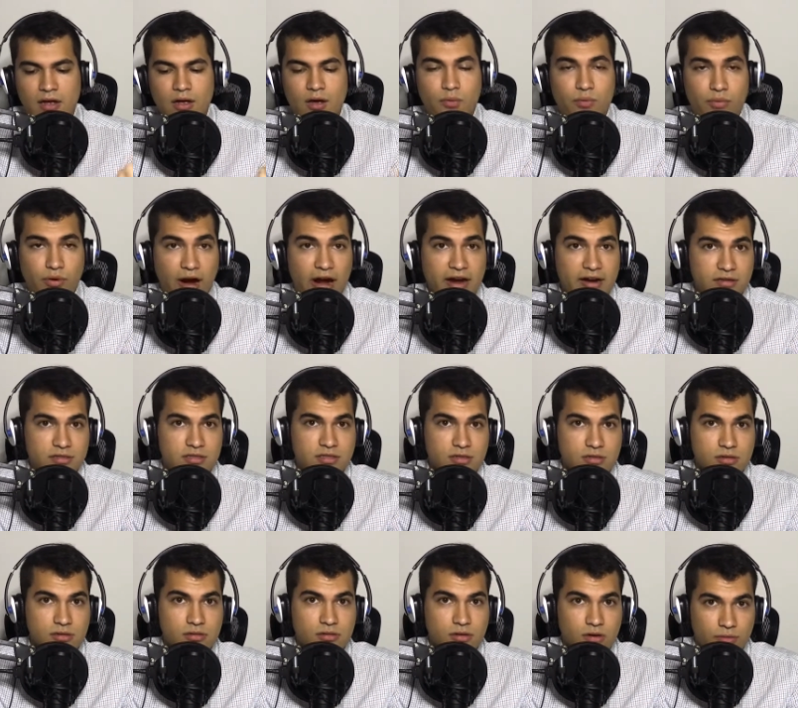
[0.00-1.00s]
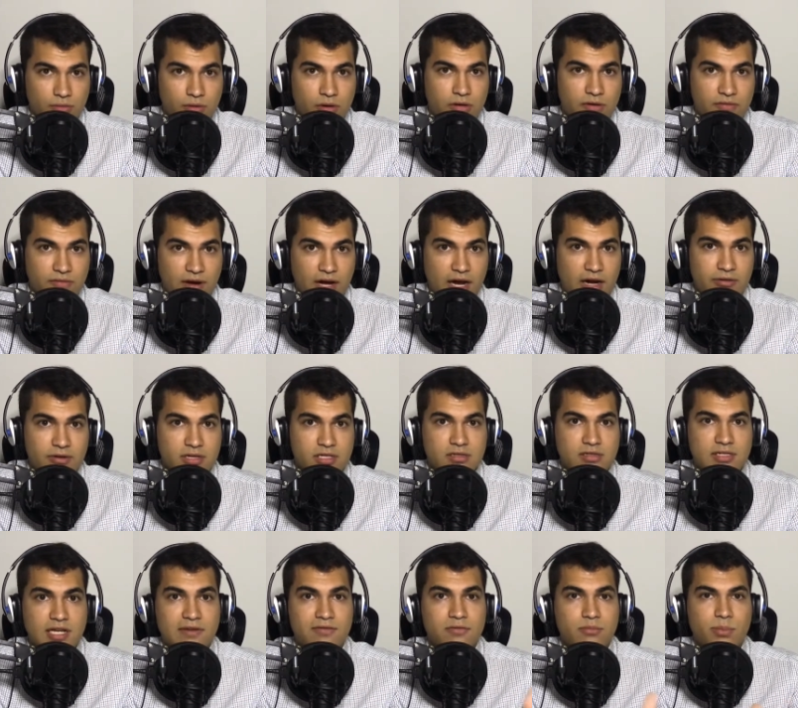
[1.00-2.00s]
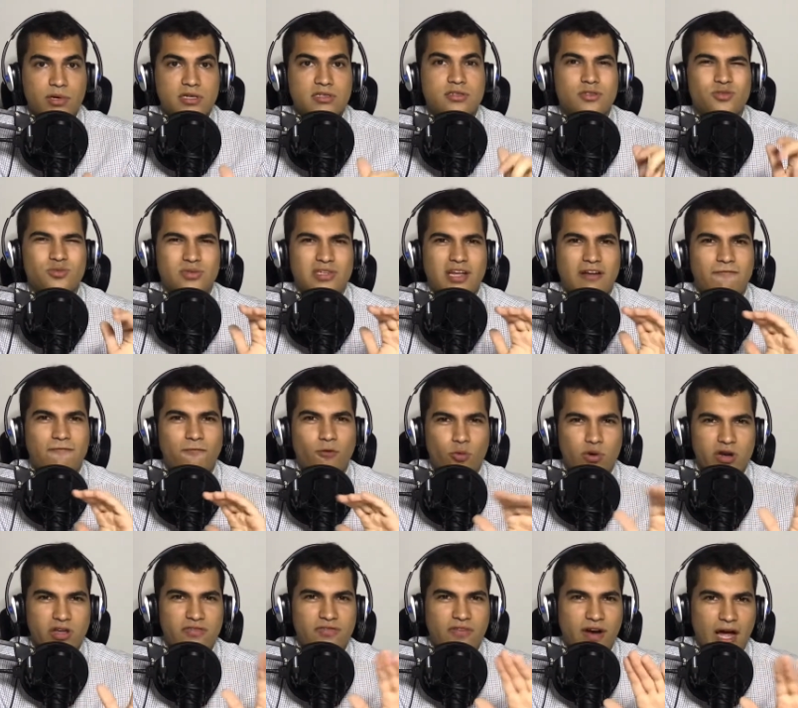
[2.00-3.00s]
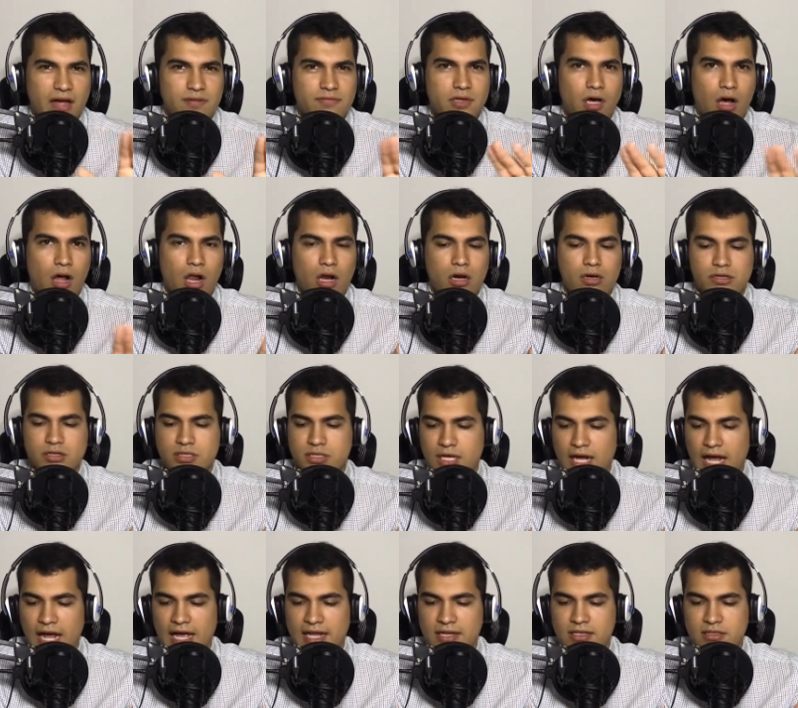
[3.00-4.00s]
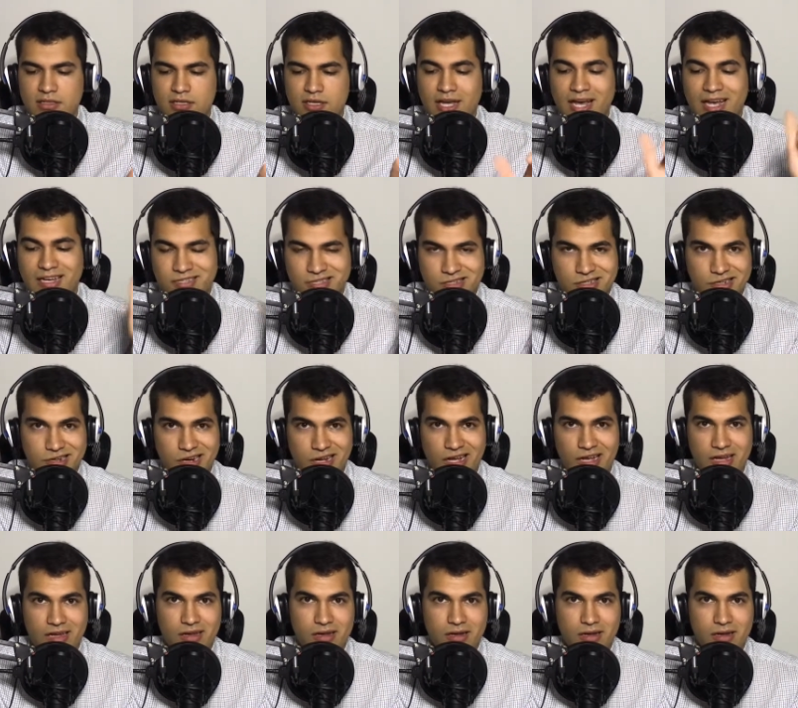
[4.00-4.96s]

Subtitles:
Prior to coronavirus, Dave & Buster's was at $45, and yesterday